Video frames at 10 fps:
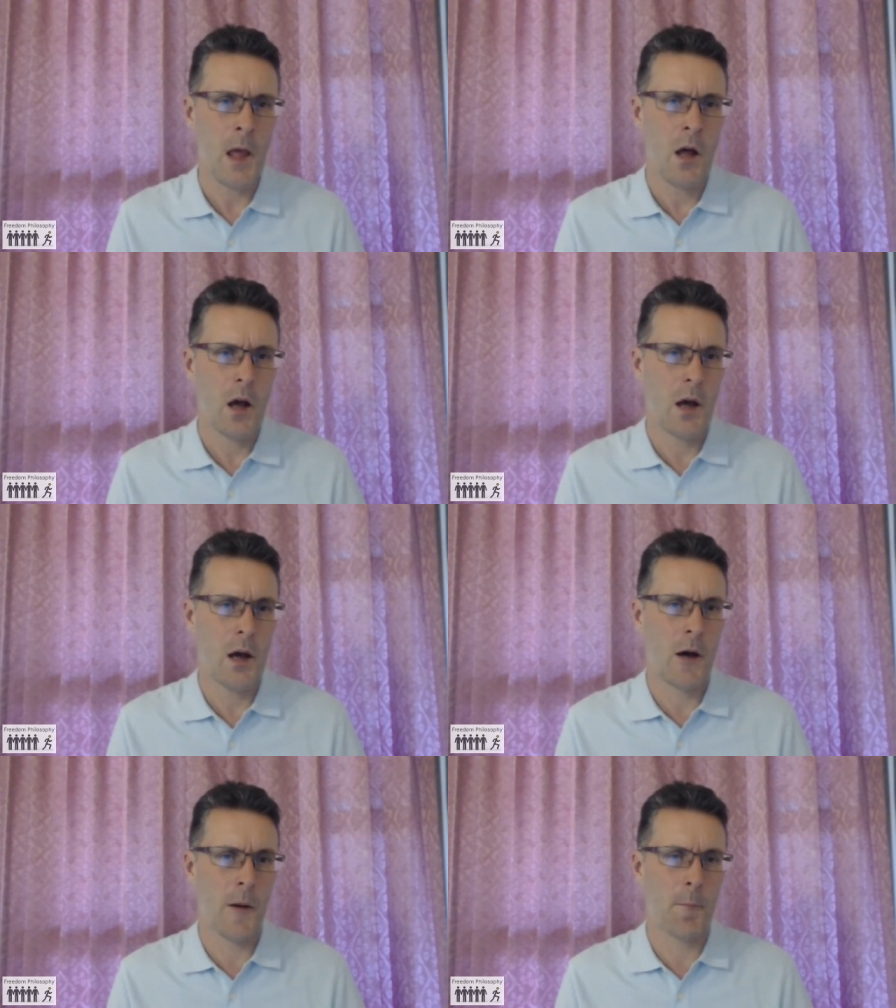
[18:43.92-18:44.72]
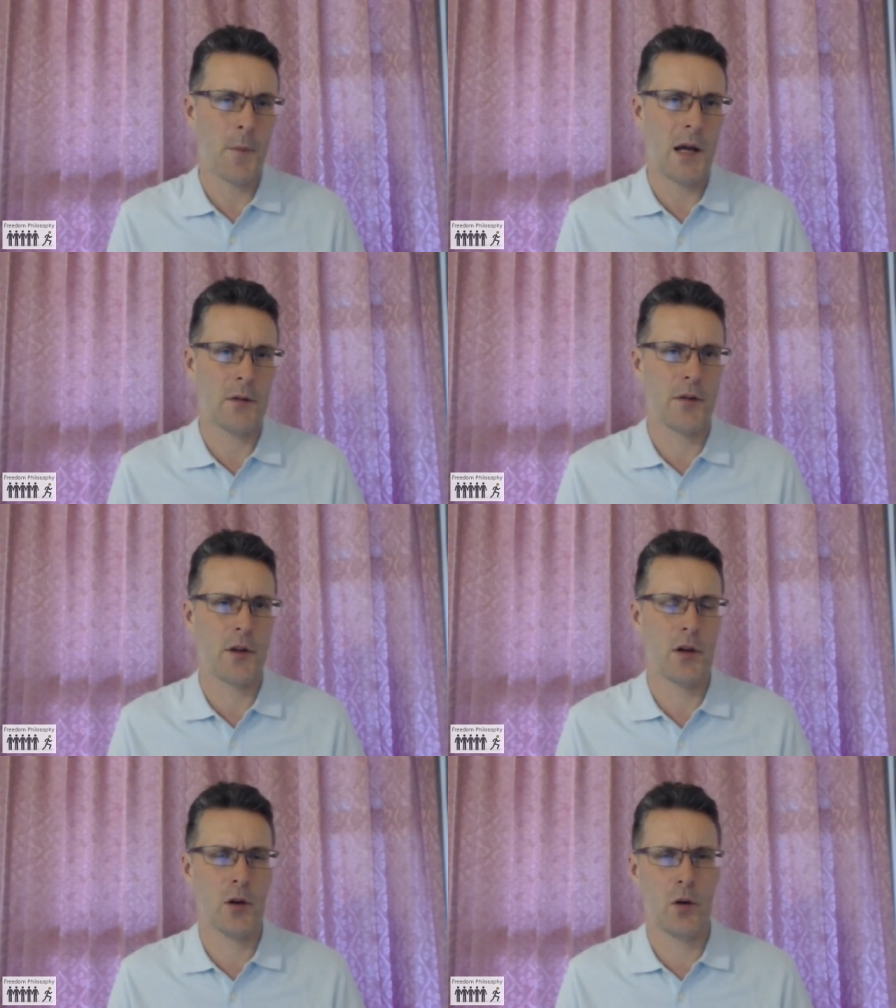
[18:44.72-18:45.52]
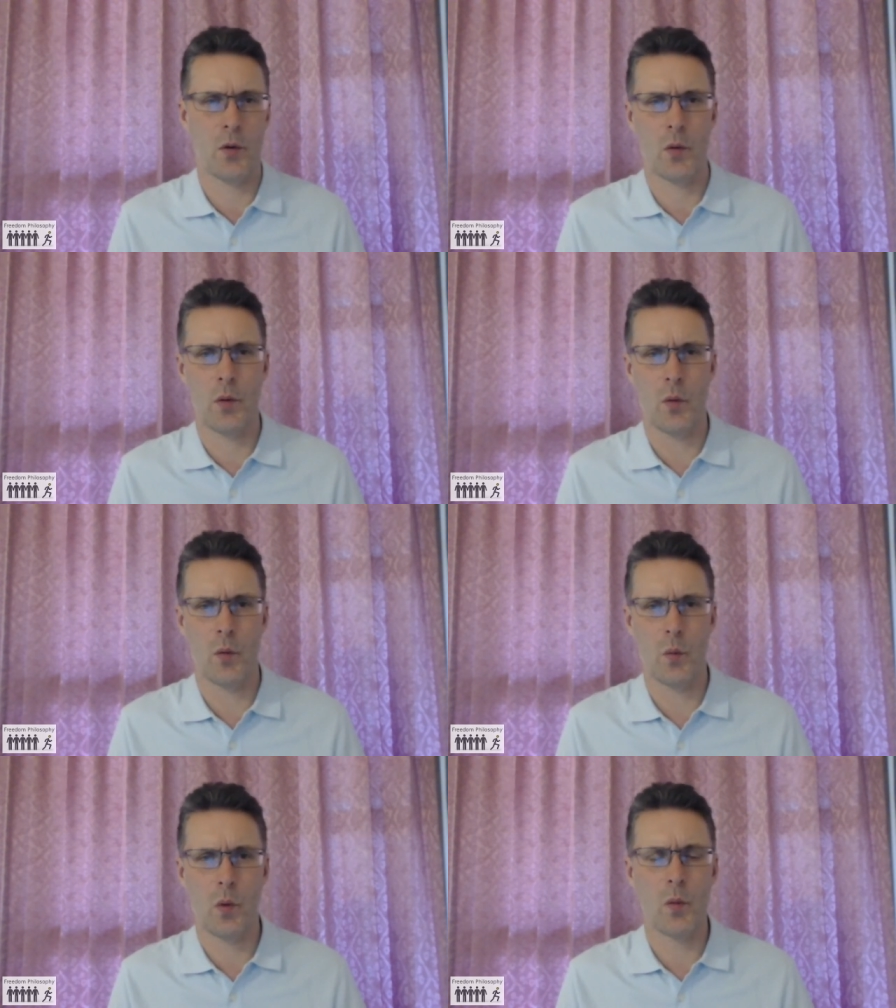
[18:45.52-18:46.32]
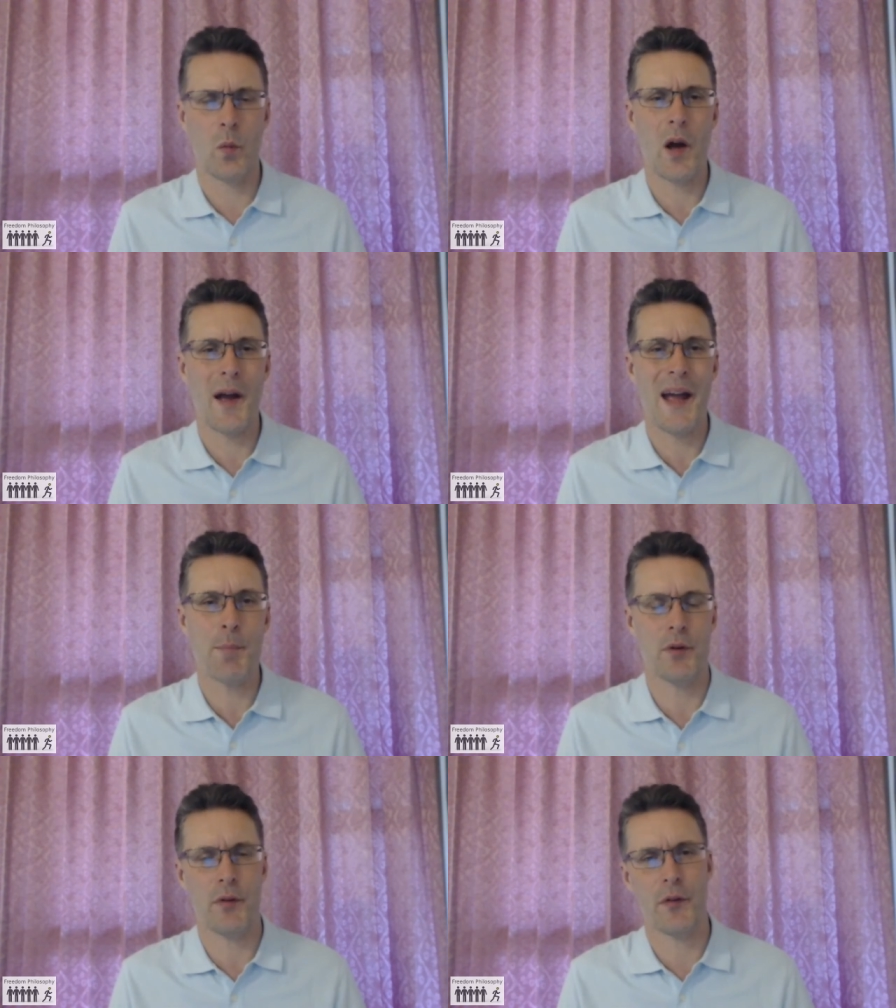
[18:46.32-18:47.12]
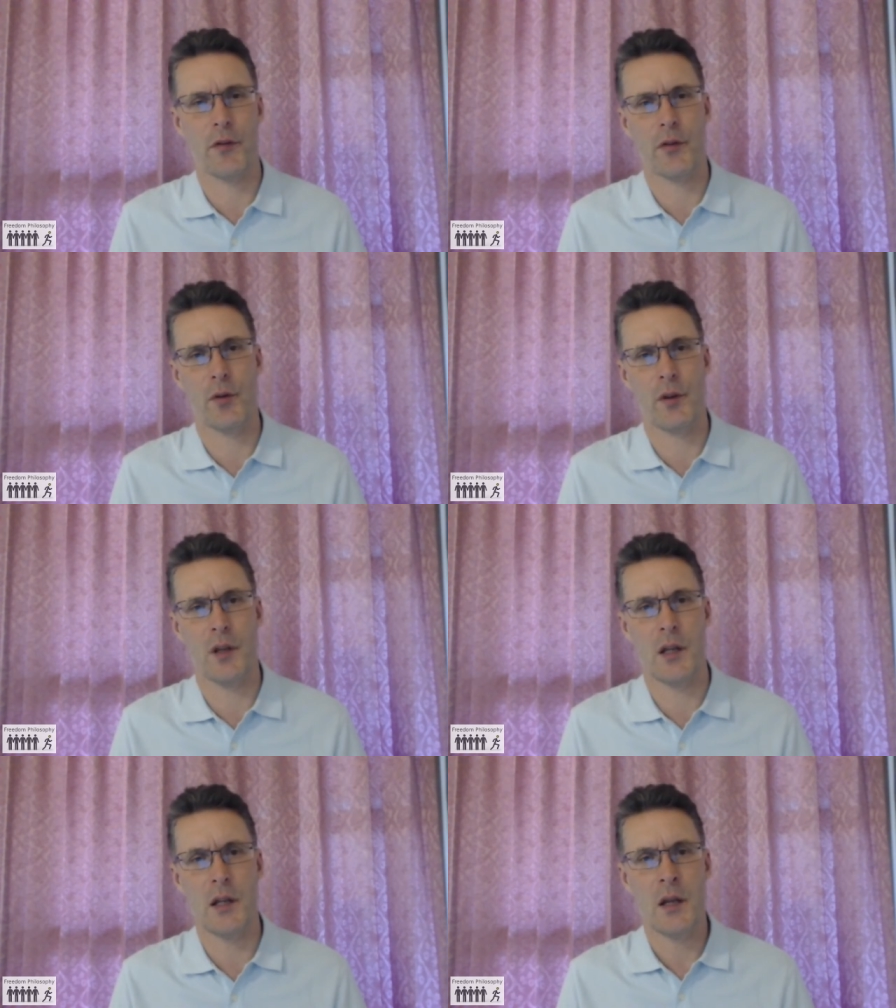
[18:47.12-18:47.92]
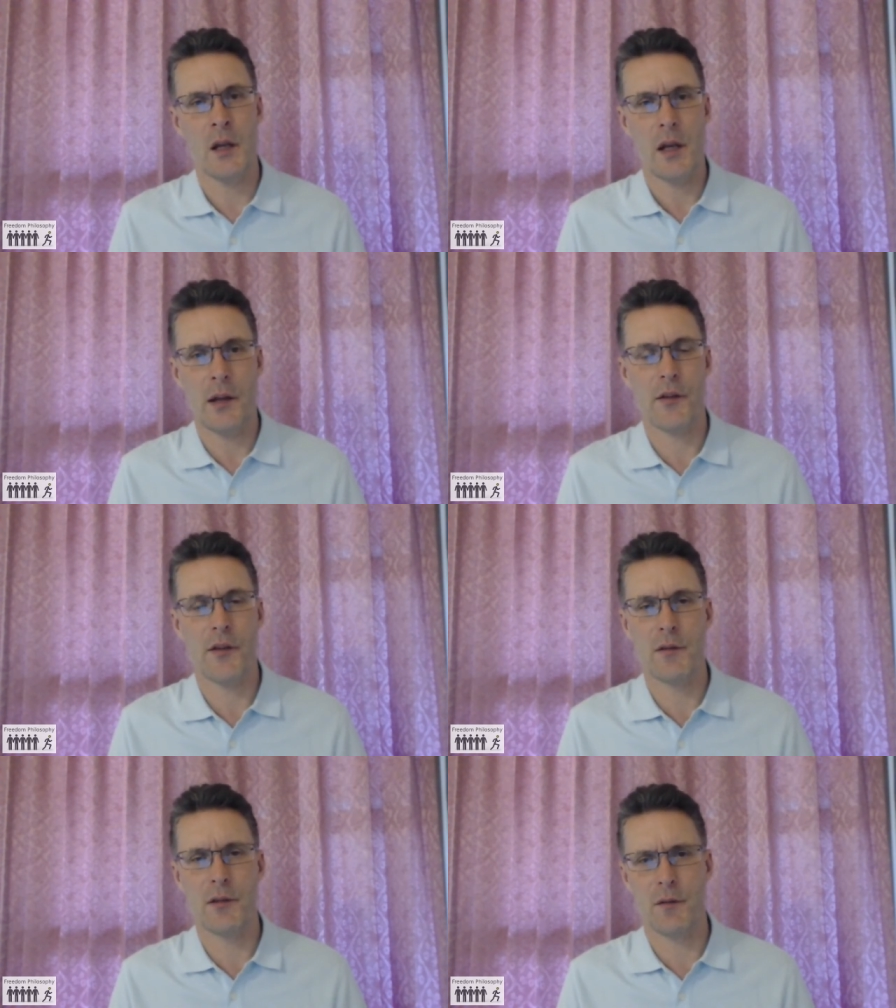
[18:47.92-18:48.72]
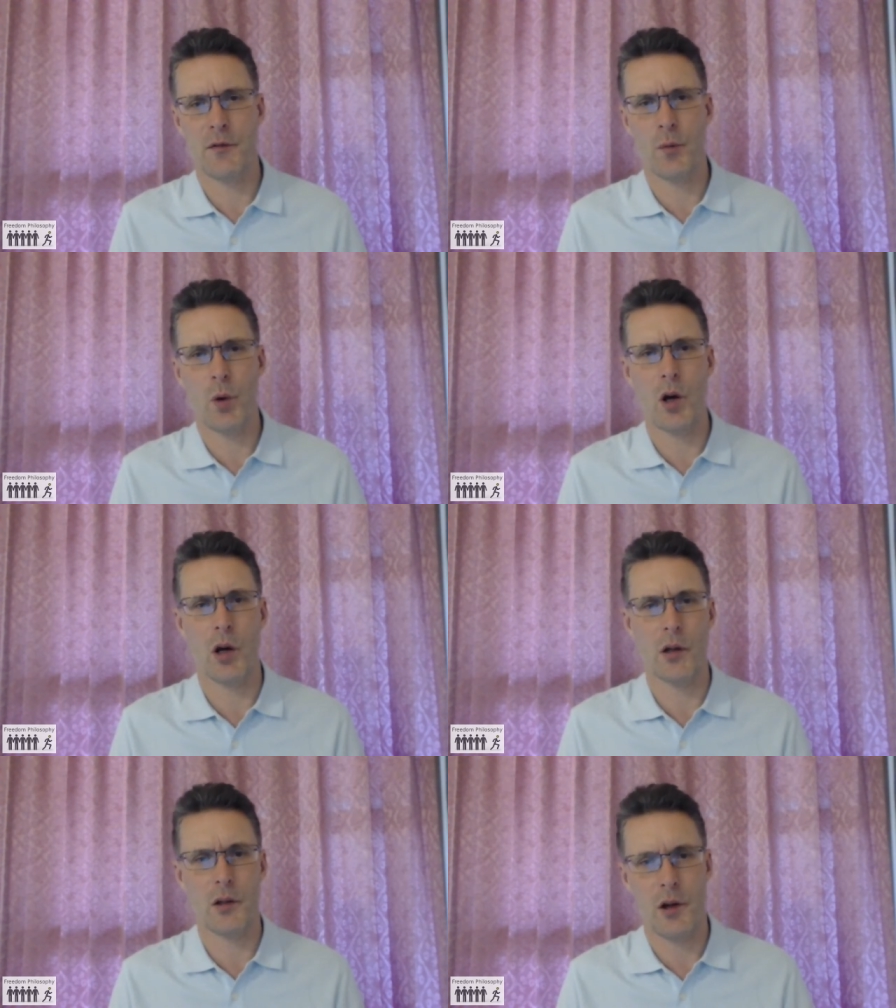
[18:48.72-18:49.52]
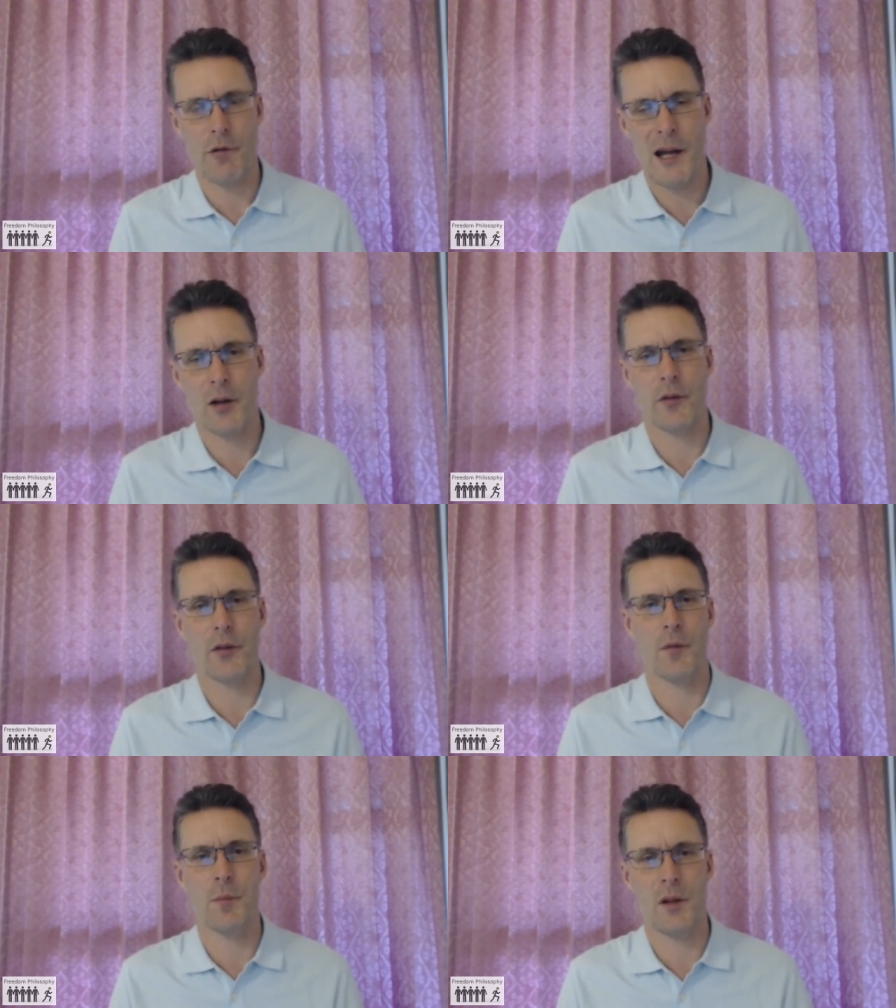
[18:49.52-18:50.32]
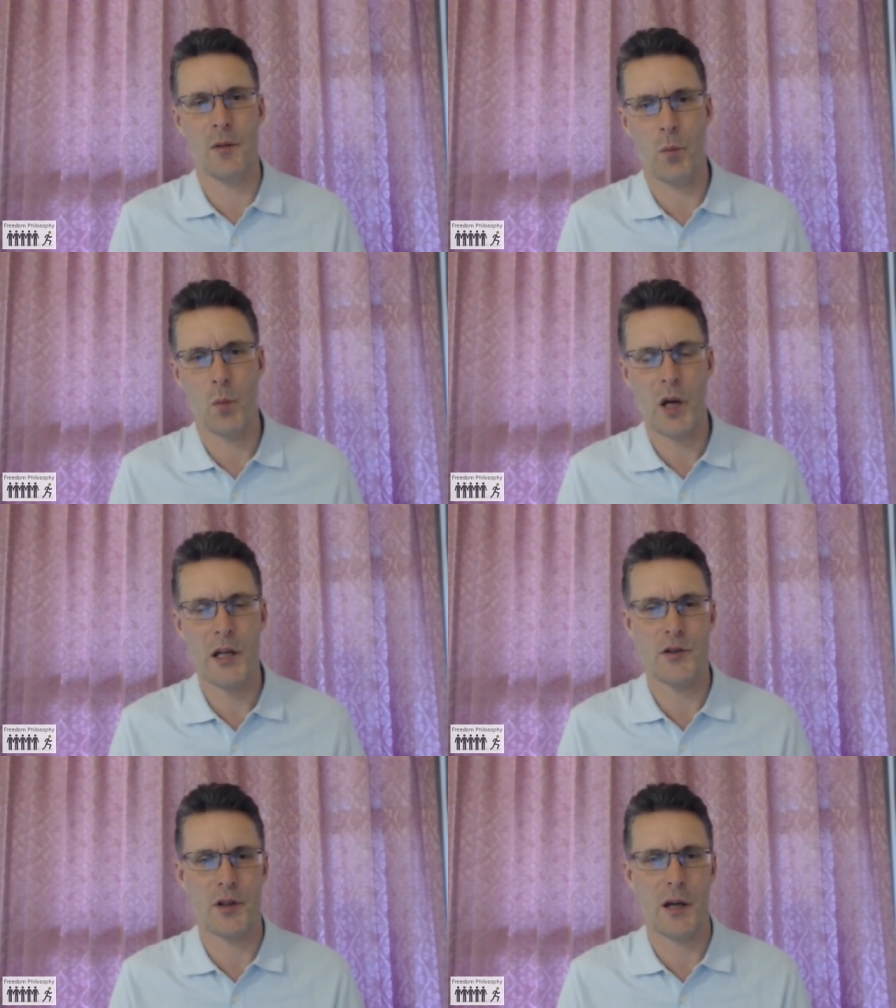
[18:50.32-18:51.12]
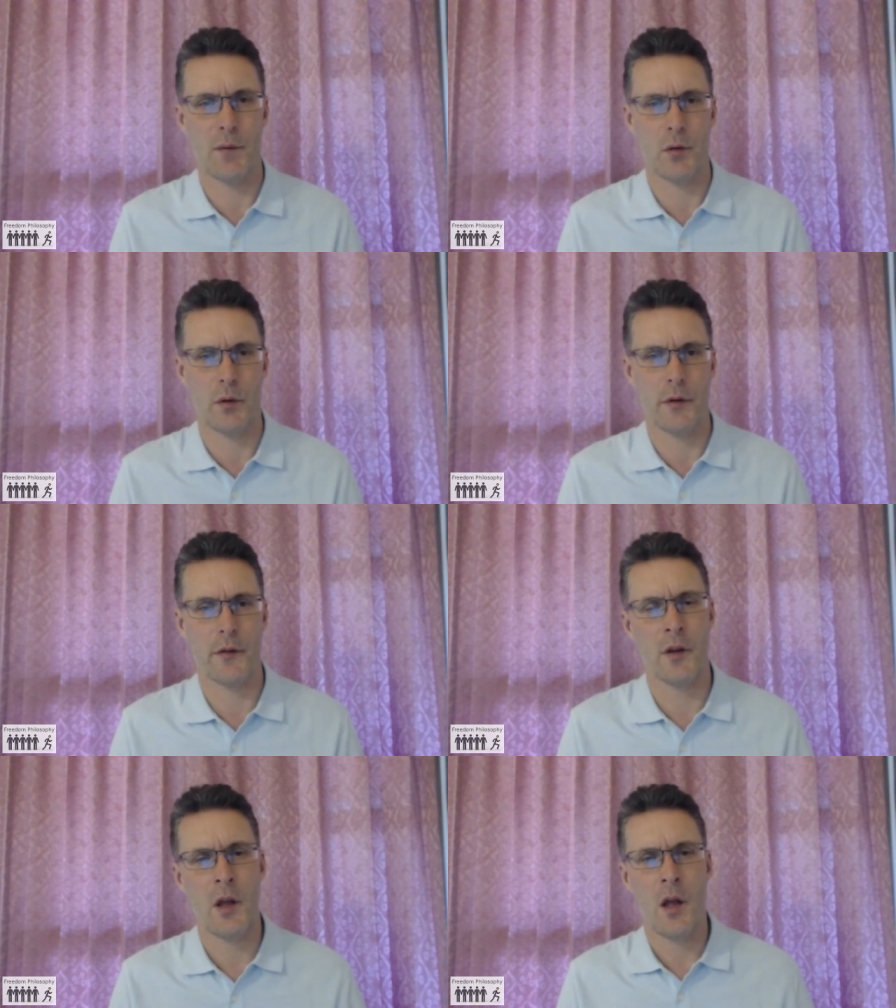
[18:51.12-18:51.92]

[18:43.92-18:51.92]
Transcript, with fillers: um, and so, what, what, happens to the incentive to work around sort of minimum wage levels?